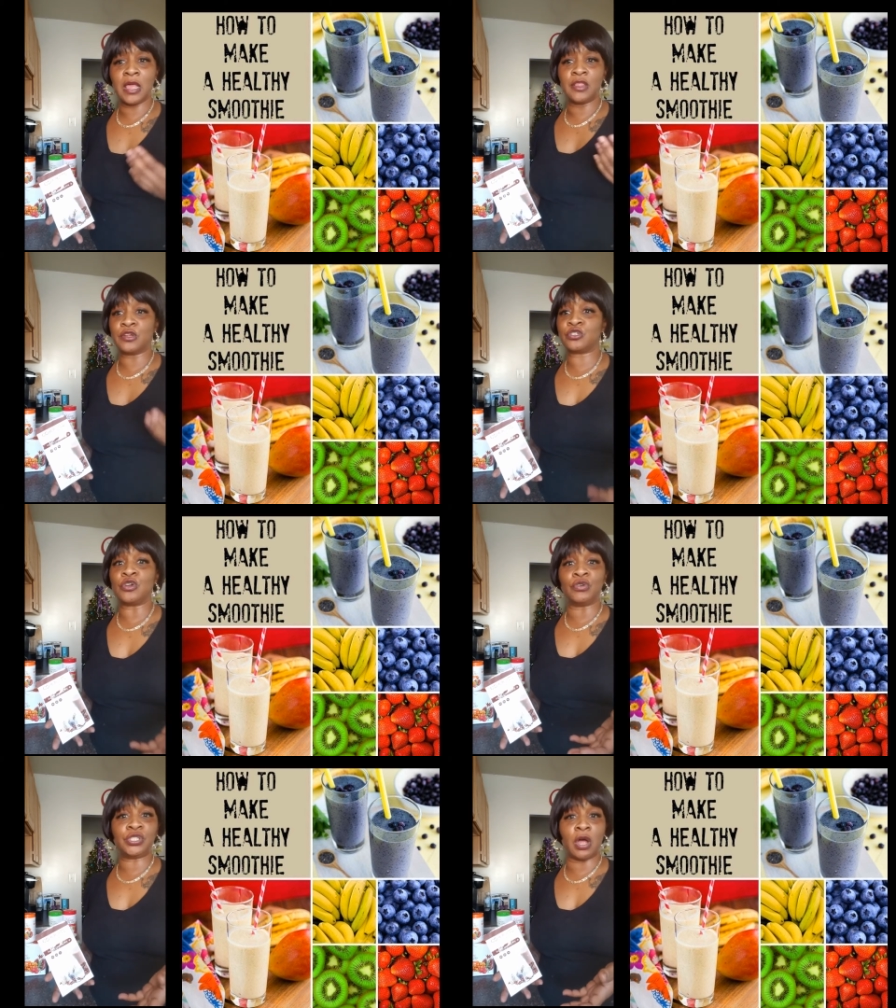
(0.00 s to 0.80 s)
There's
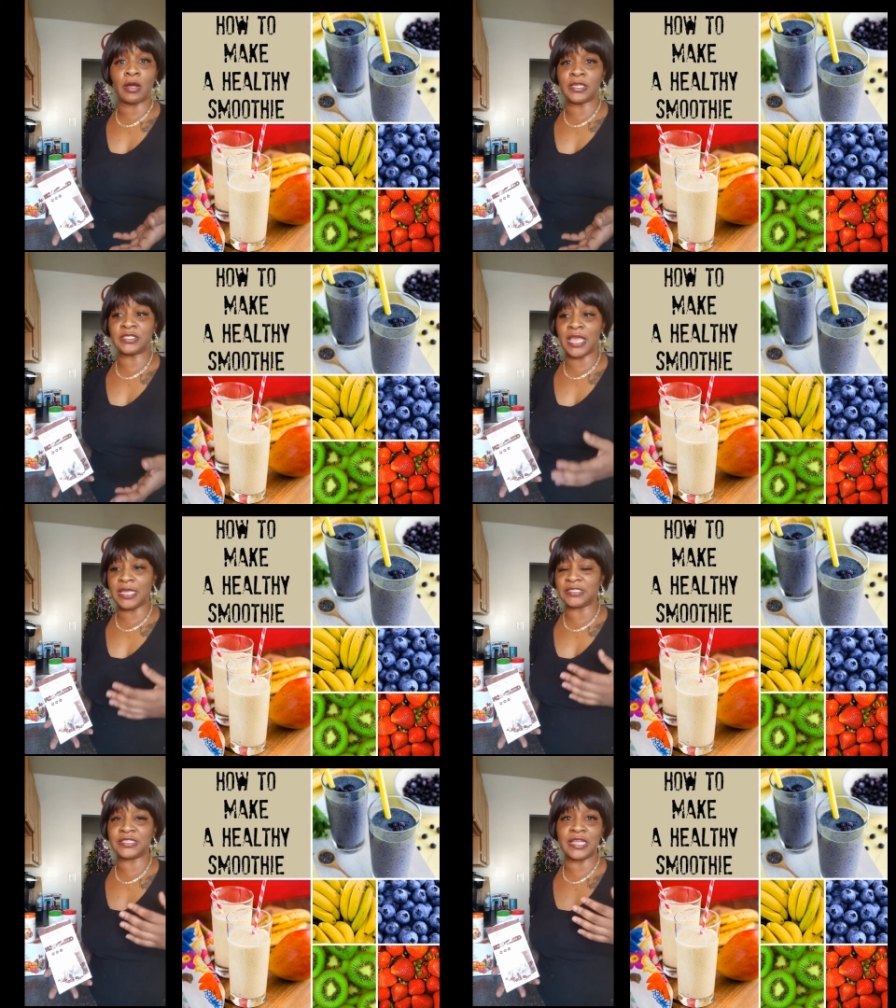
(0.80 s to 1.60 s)
no chalky
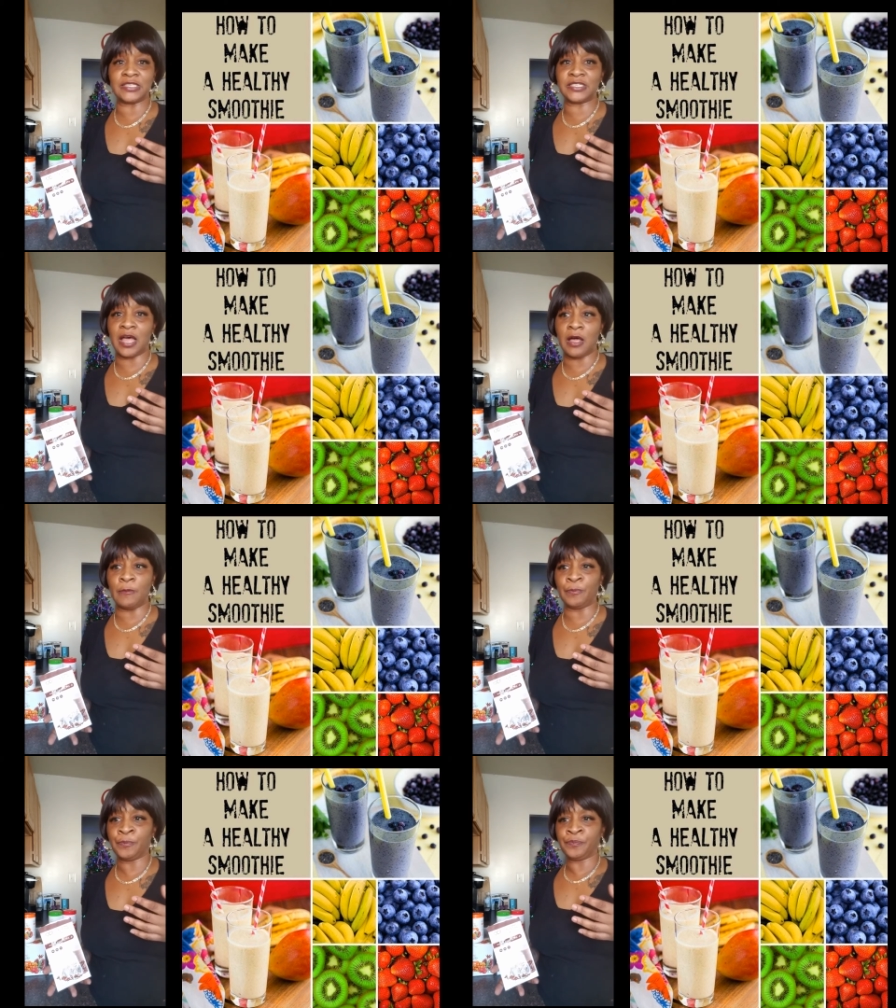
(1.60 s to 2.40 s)
taste. It's
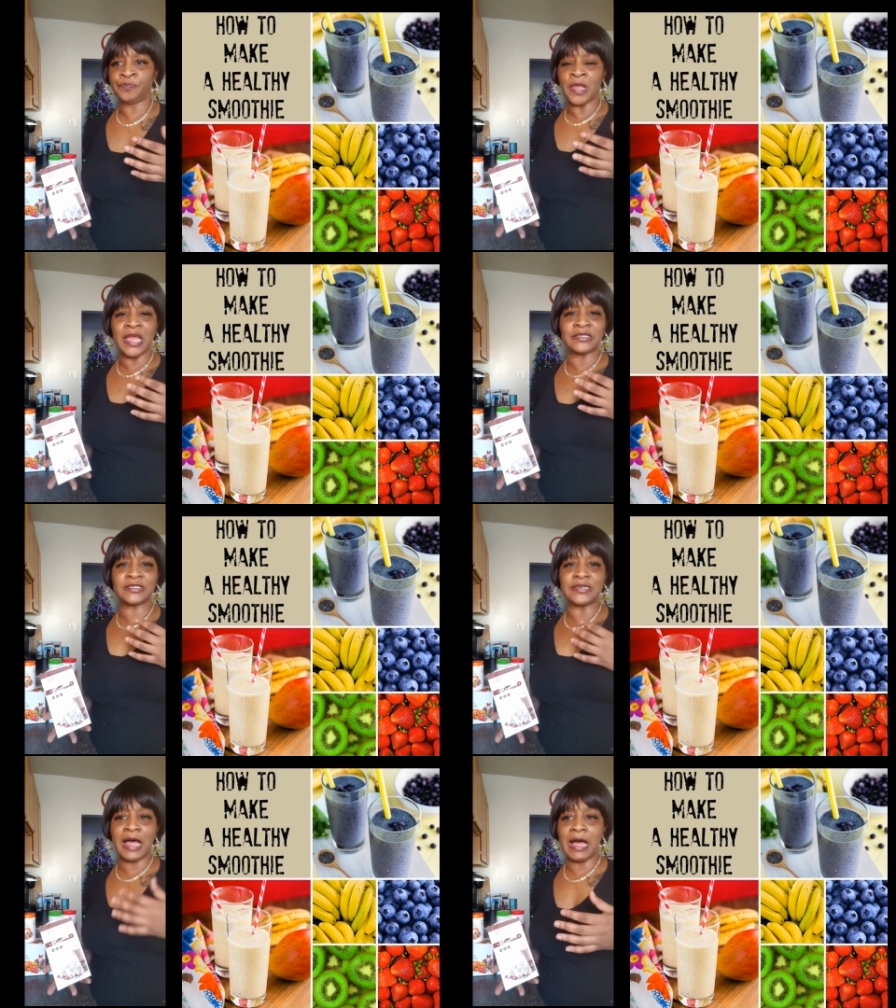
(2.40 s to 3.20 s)
um it's
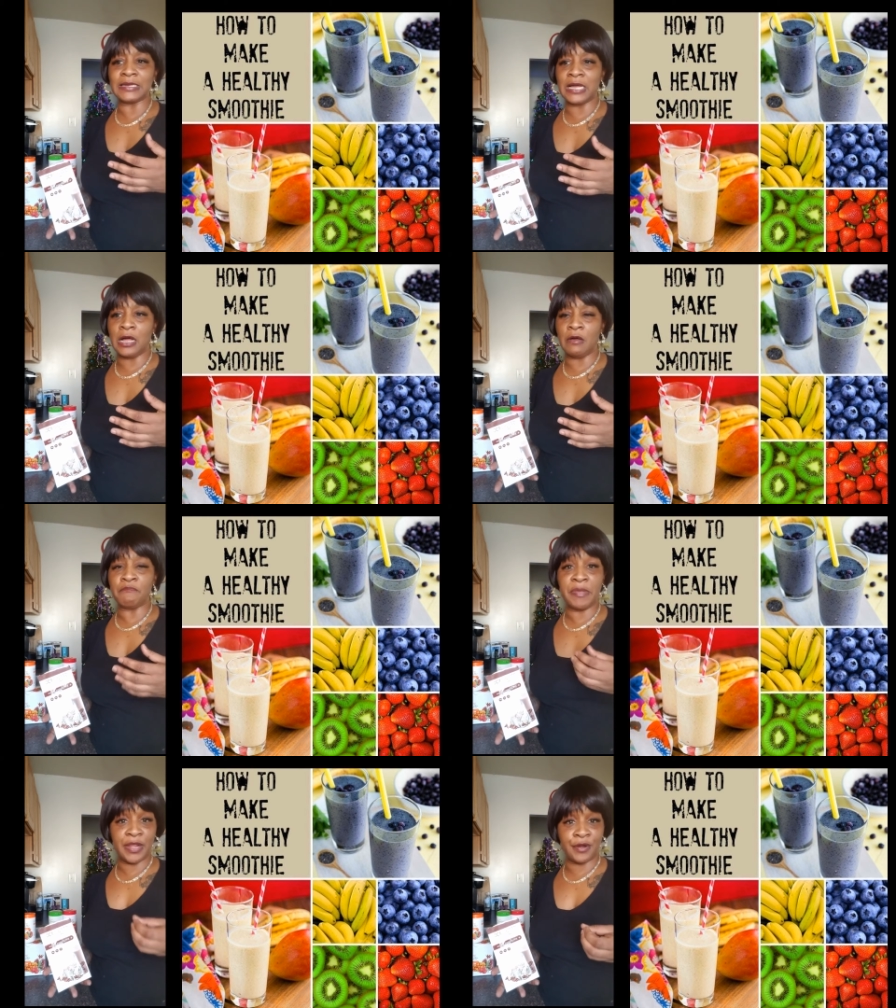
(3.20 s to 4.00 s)
not um,
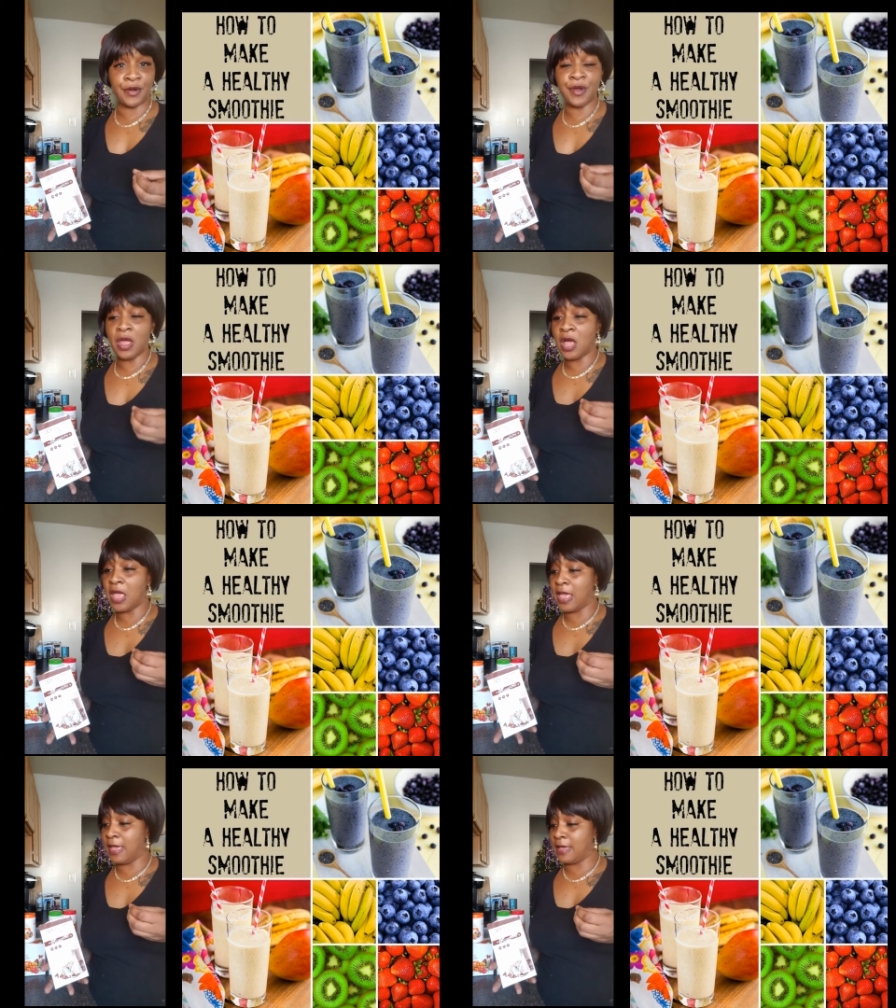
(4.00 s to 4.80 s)
bitter
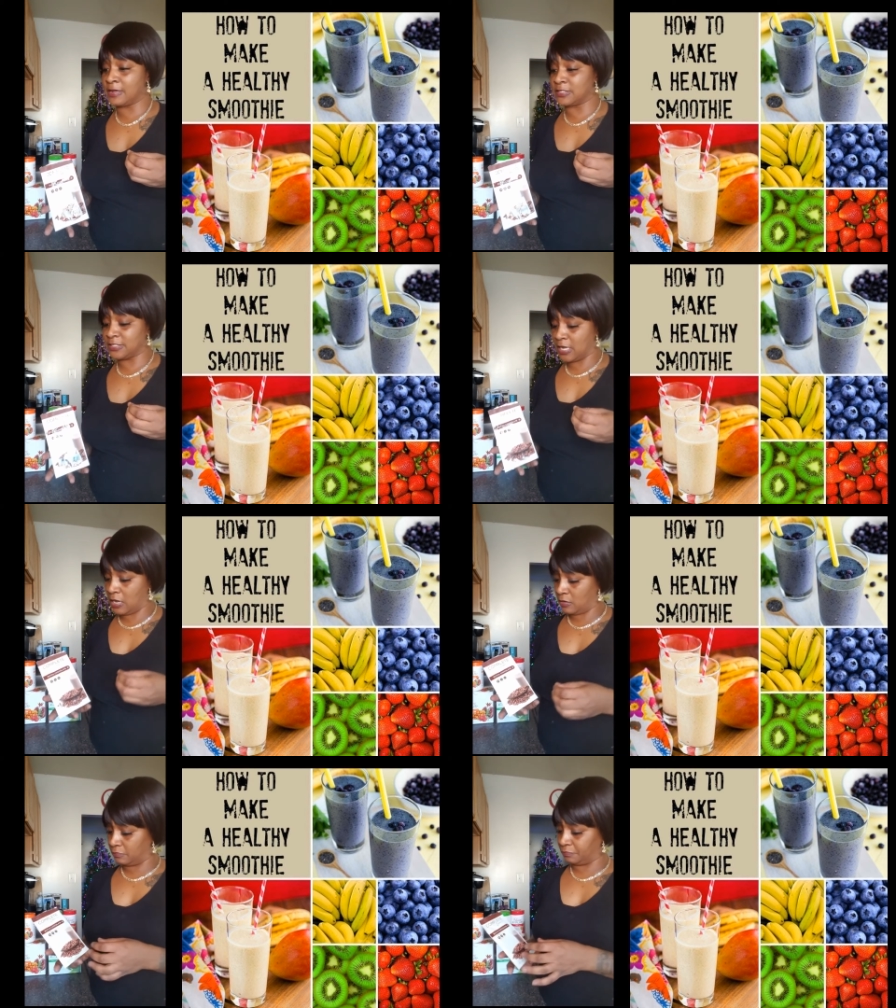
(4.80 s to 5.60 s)
and
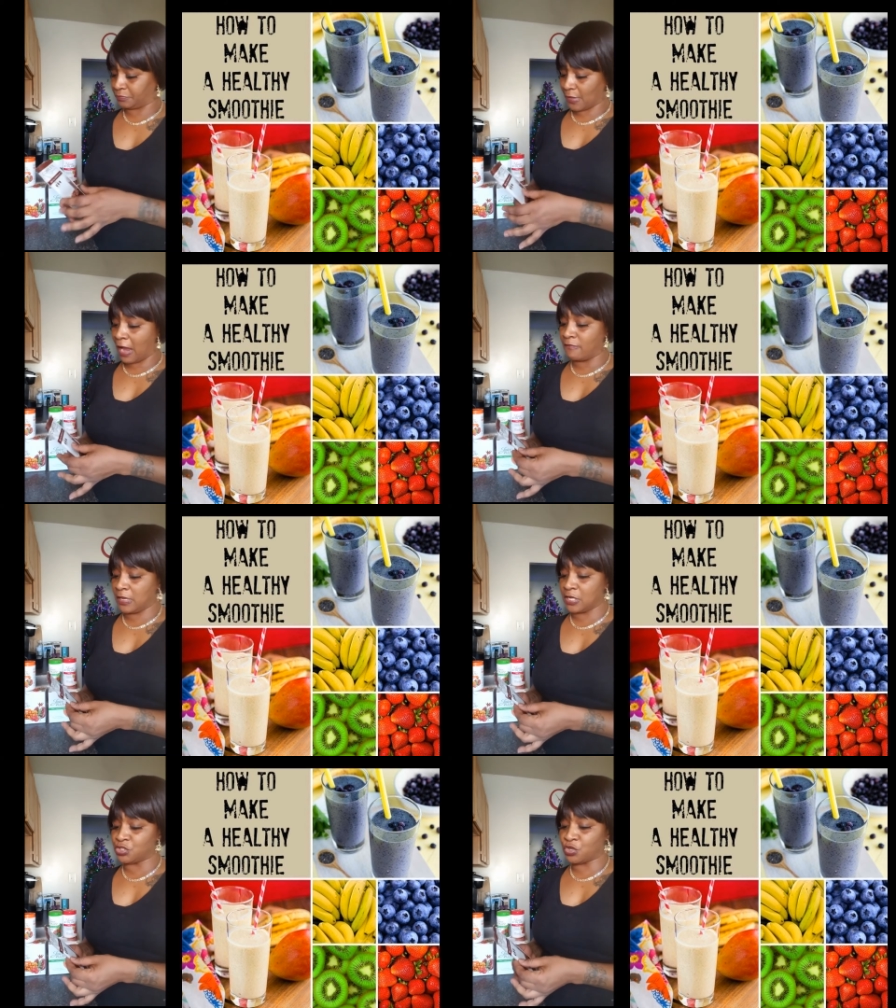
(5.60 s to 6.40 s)
um, I
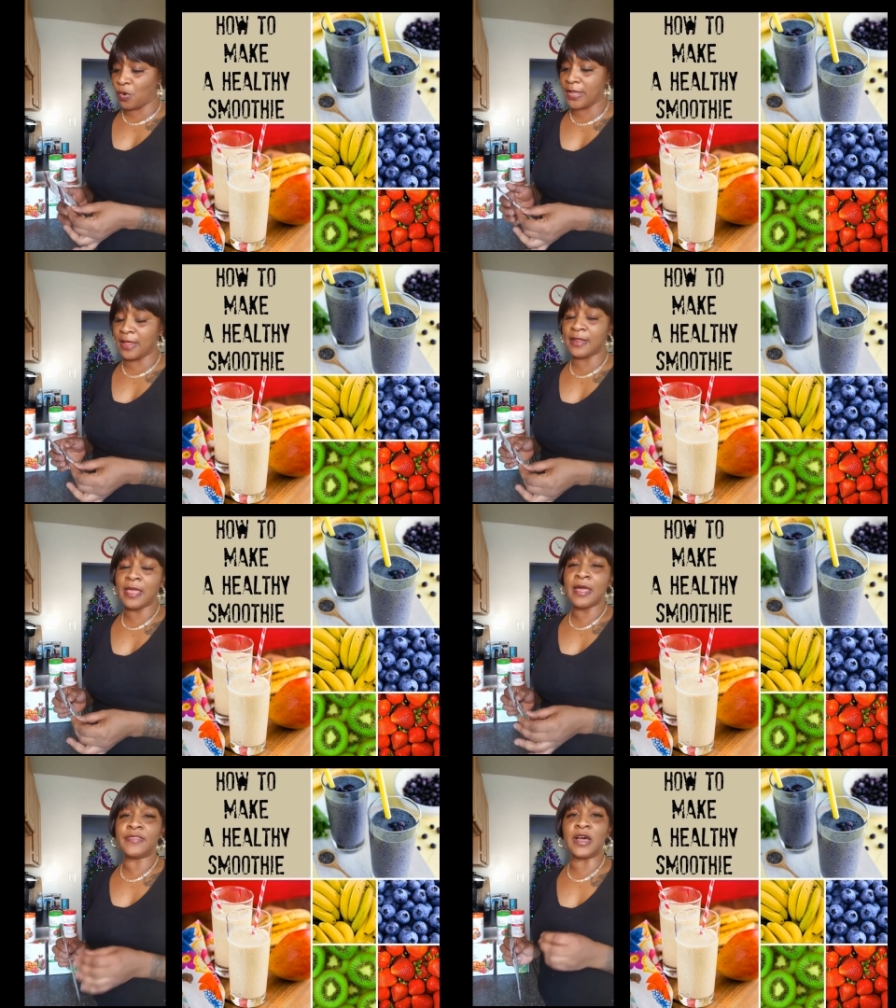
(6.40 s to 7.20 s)
really enjoyed it.
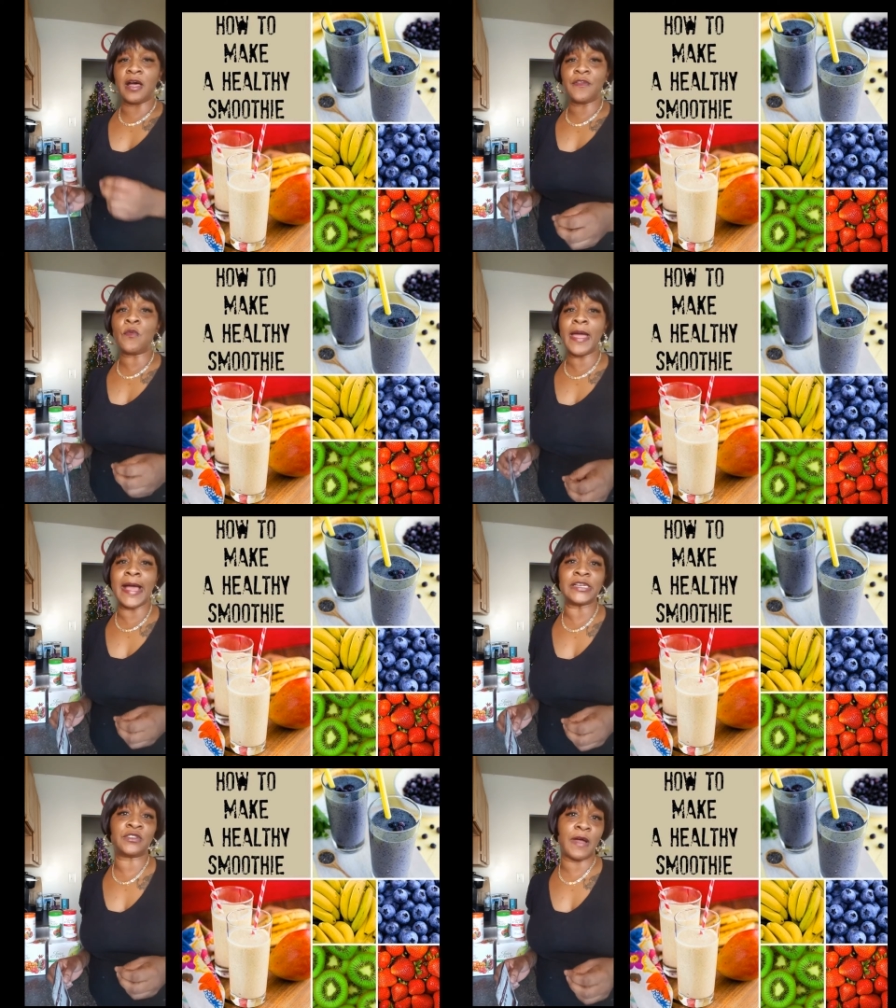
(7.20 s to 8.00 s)
The other way
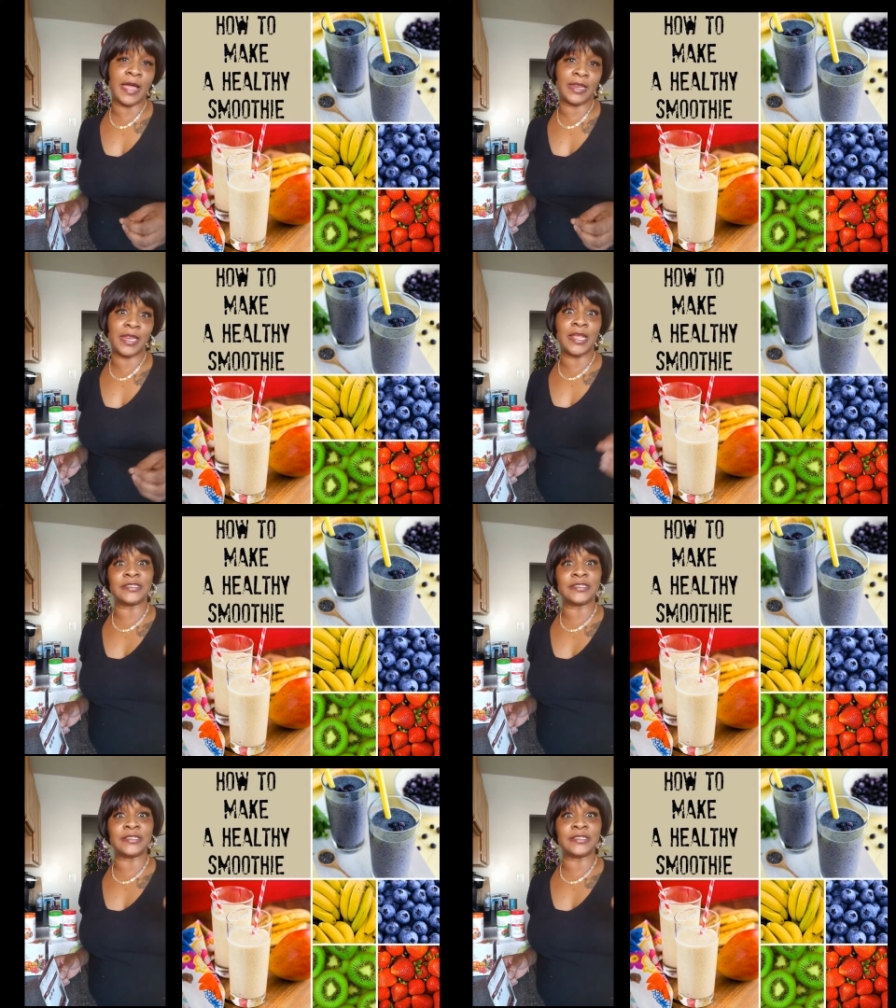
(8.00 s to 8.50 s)
I tried it is